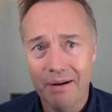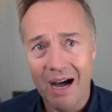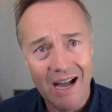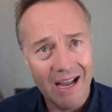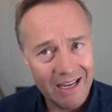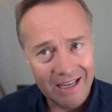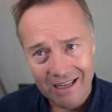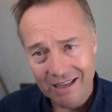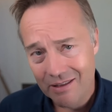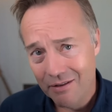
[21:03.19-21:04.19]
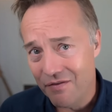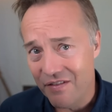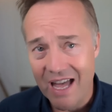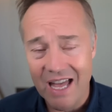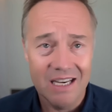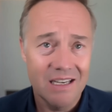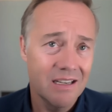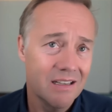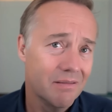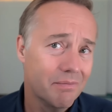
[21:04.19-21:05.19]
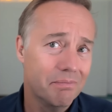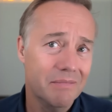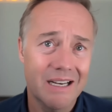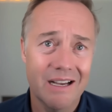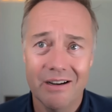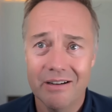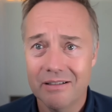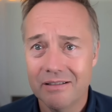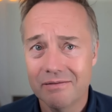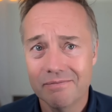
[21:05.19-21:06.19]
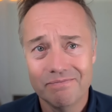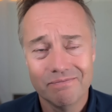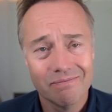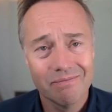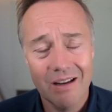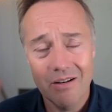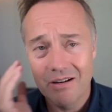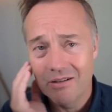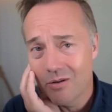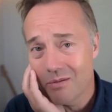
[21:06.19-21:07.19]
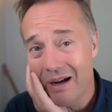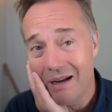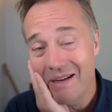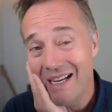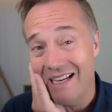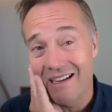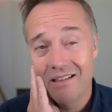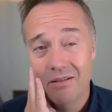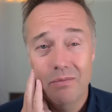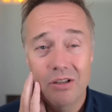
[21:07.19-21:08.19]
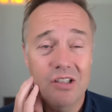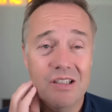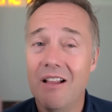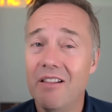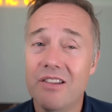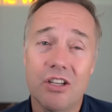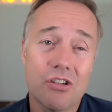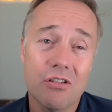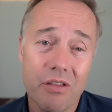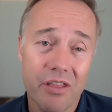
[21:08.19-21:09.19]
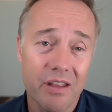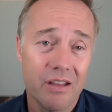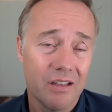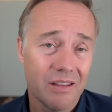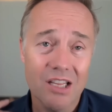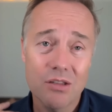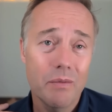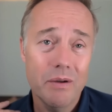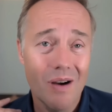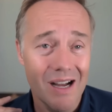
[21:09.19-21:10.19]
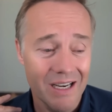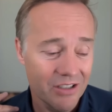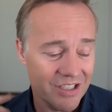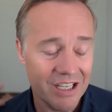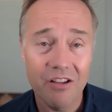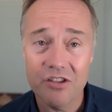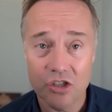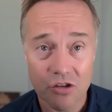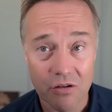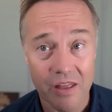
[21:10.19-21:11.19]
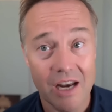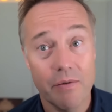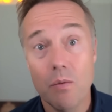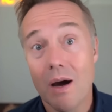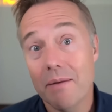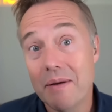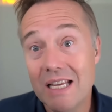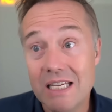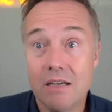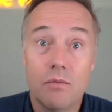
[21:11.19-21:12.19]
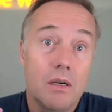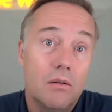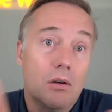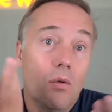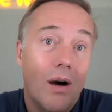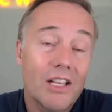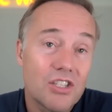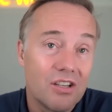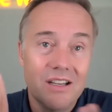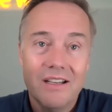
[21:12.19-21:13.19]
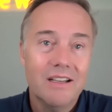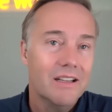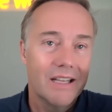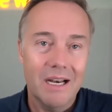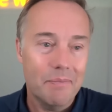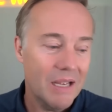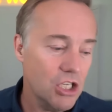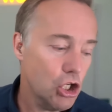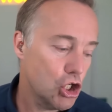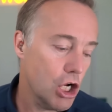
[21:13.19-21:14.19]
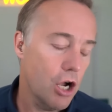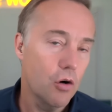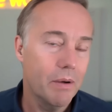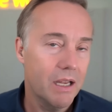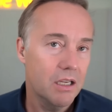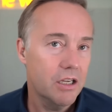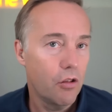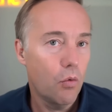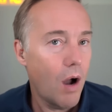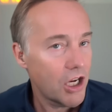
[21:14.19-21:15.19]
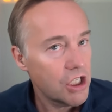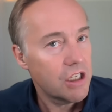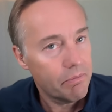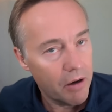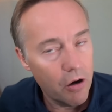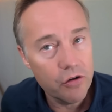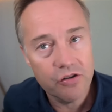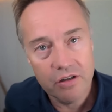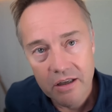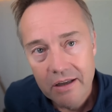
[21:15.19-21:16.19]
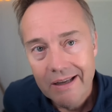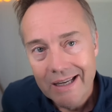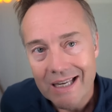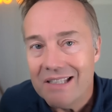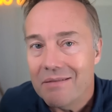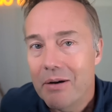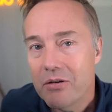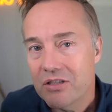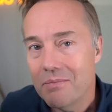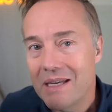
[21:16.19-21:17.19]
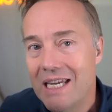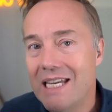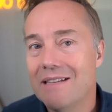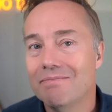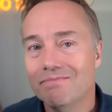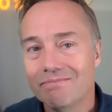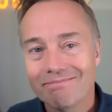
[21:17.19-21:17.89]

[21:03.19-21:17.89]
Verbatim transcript: by the Fed, you know, or, or by media. Just tell us the truth. That's what we want. Just tell us the truth. And if we want opinion, we'll, we'll watch an opinion show. But, you know, the Washington Post is supposed to be